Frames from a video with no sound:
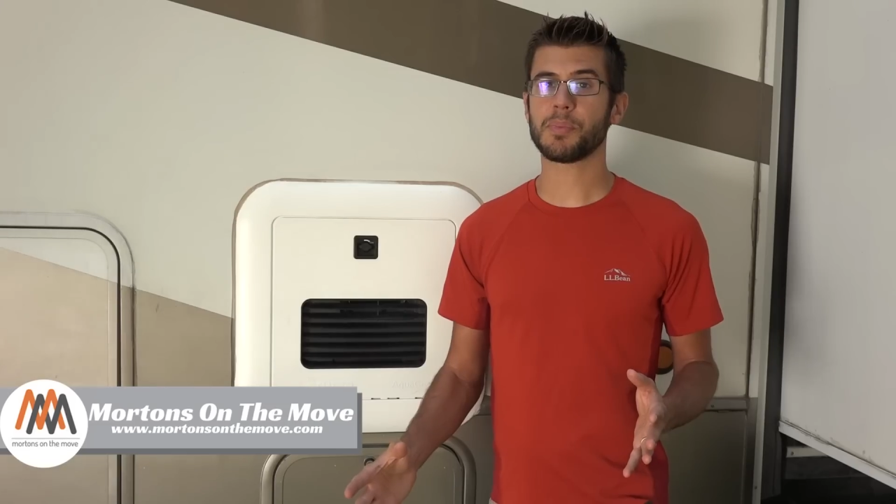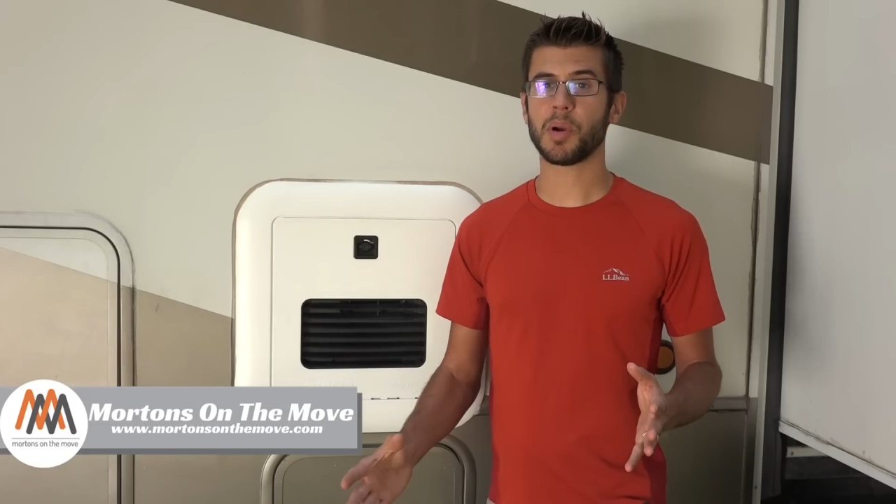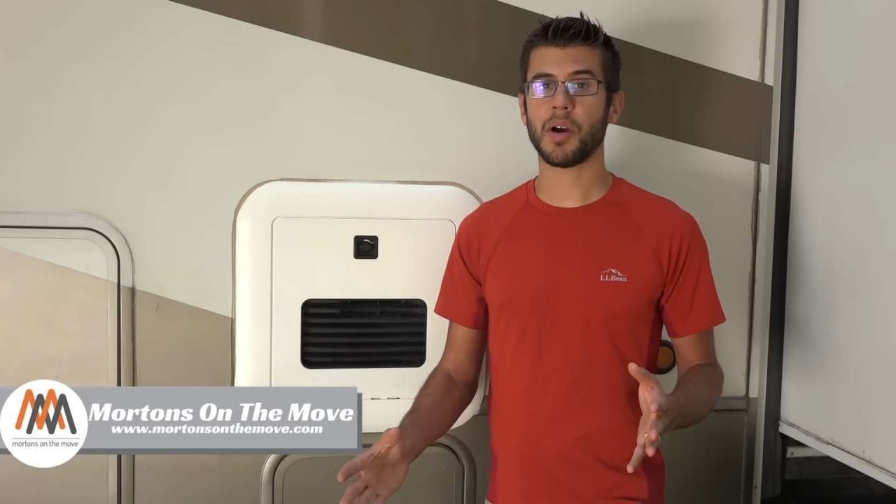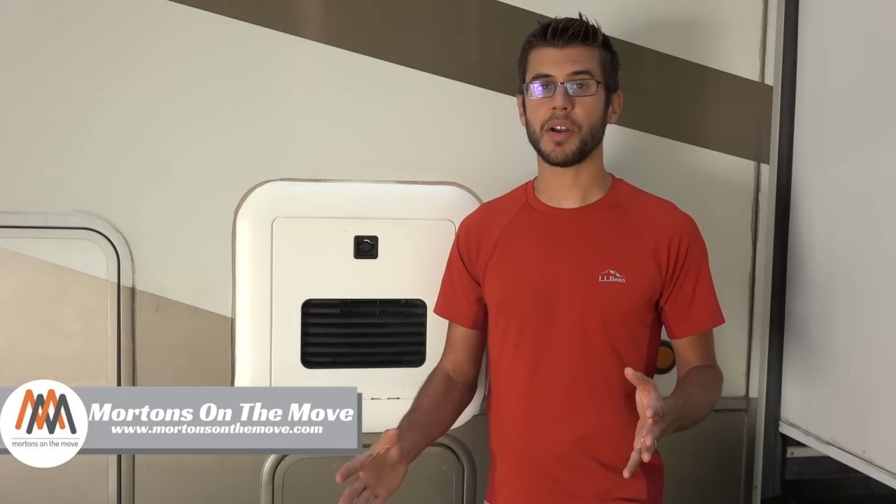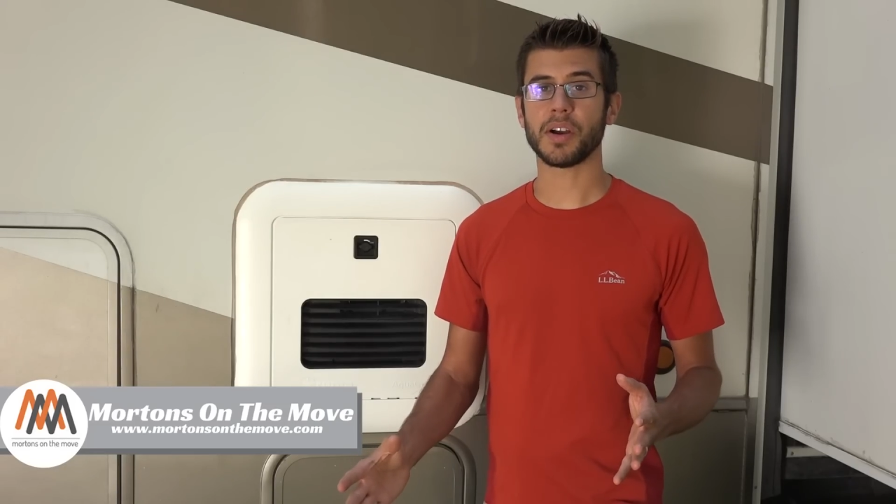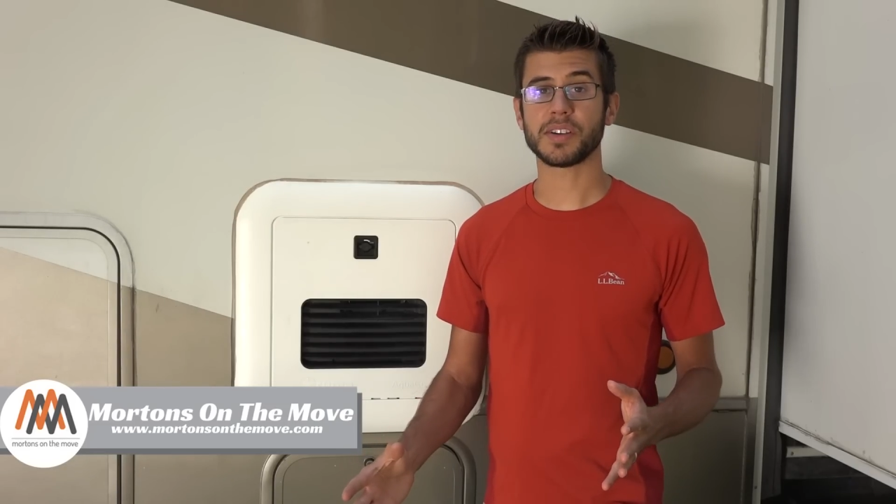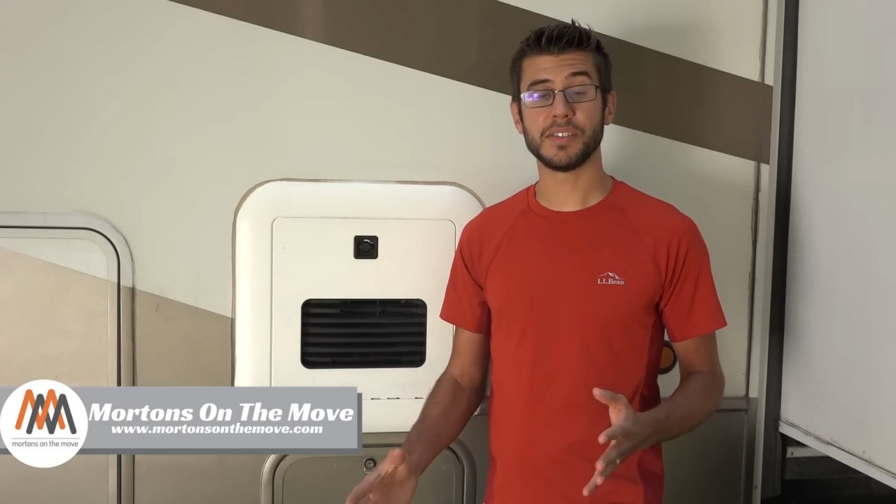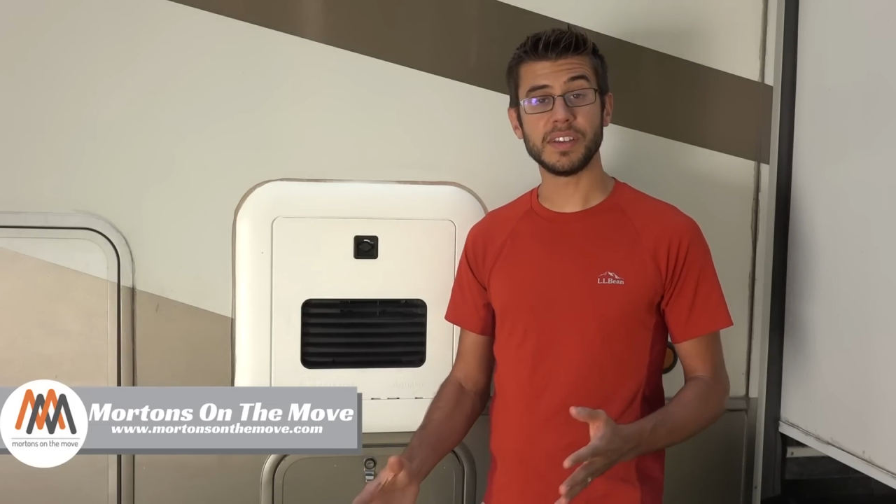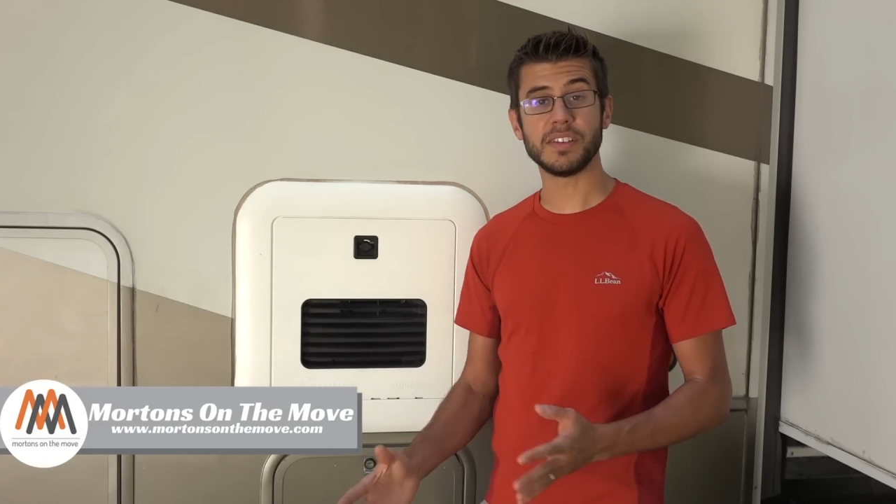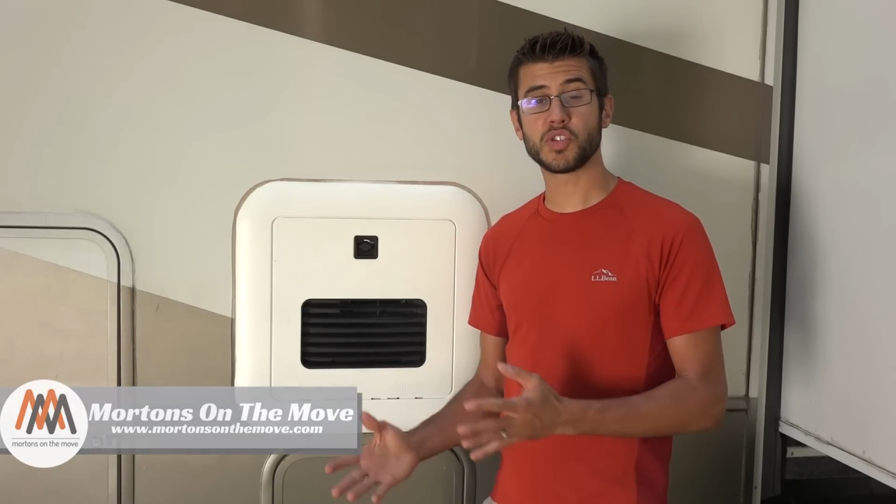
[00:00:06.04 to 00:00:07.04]
product,
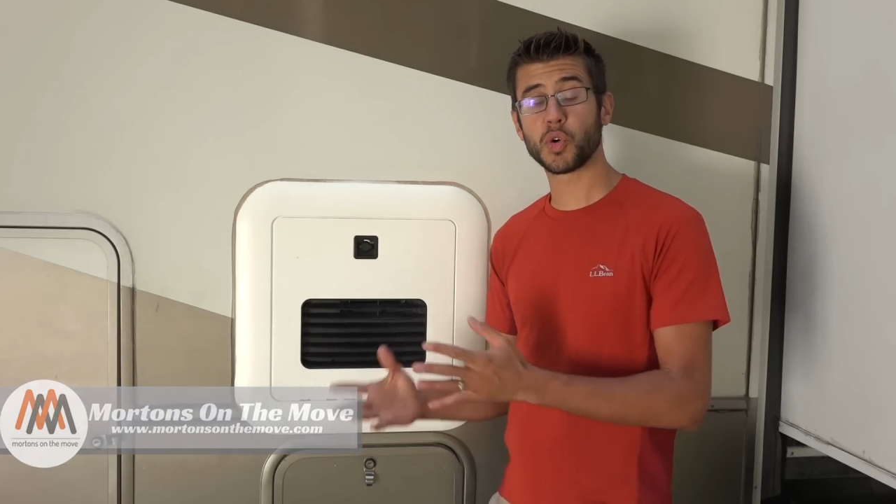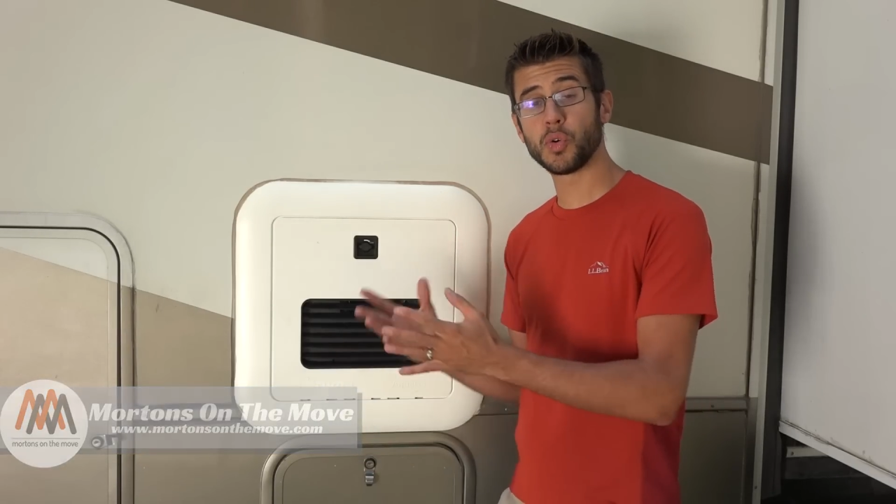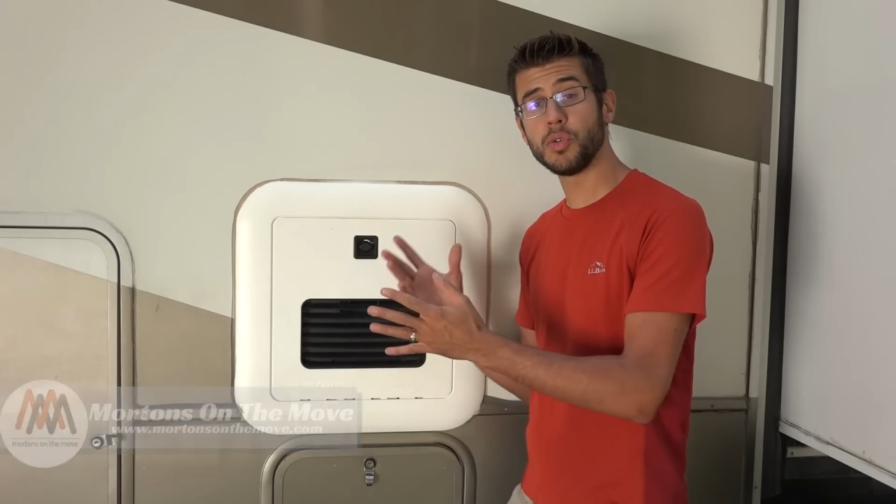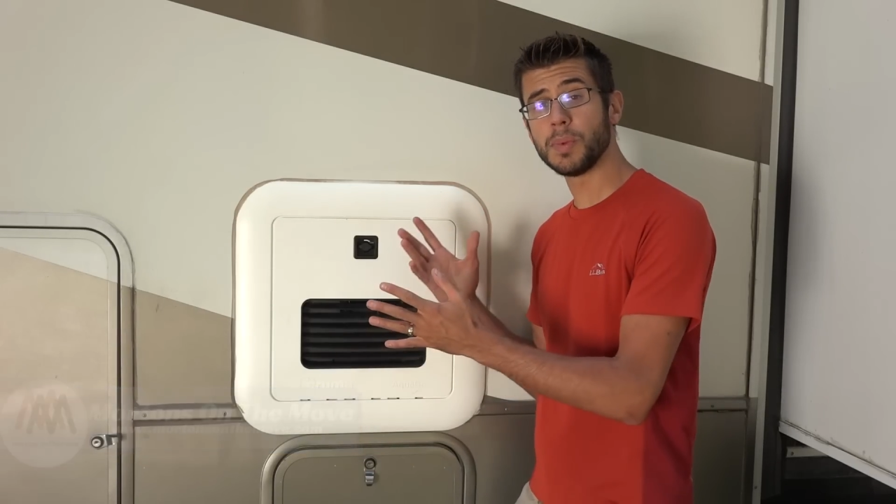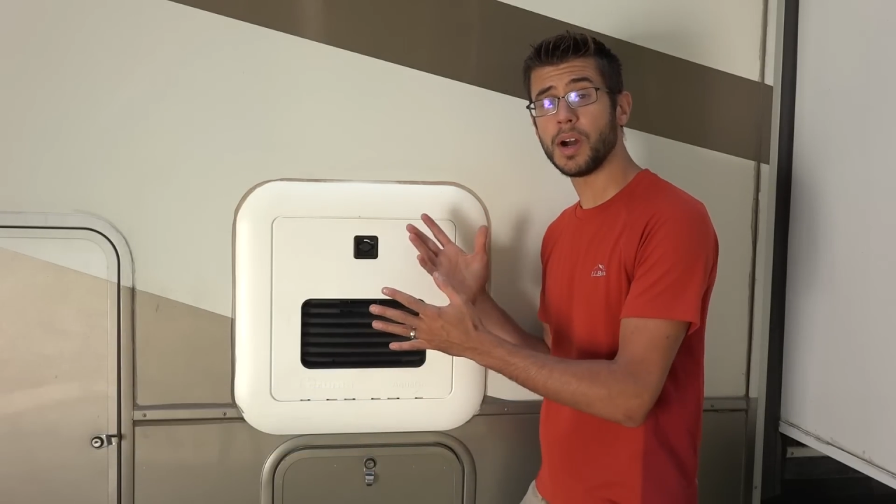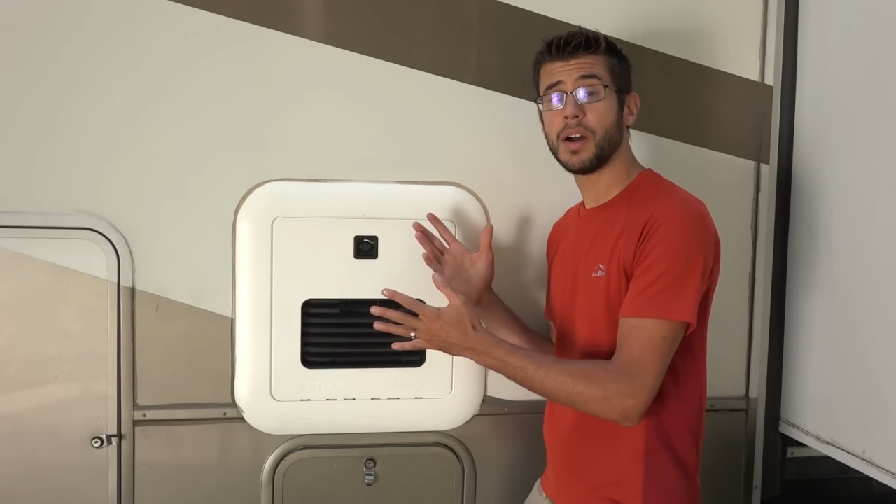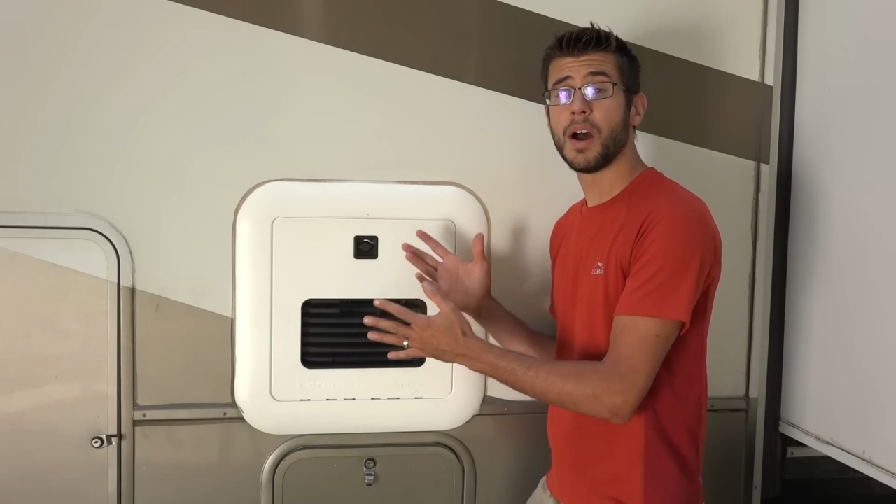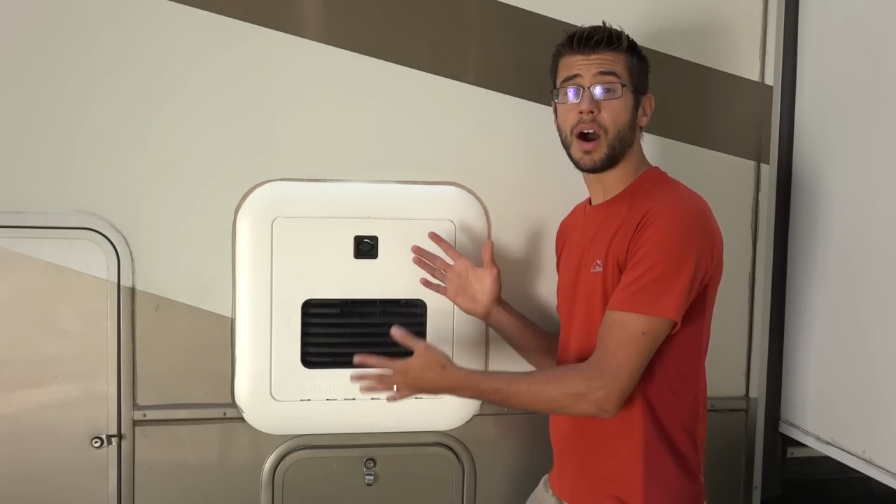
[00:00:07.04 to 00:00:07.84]
the Truma